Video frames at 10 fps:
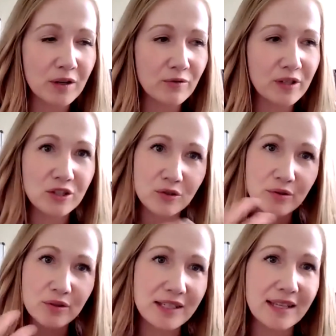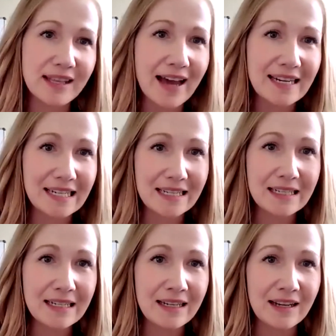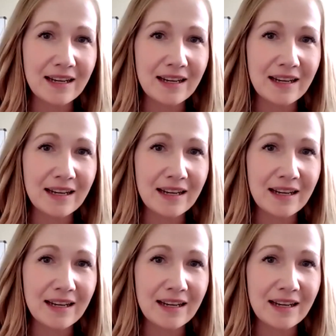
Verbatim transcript: of reduce that need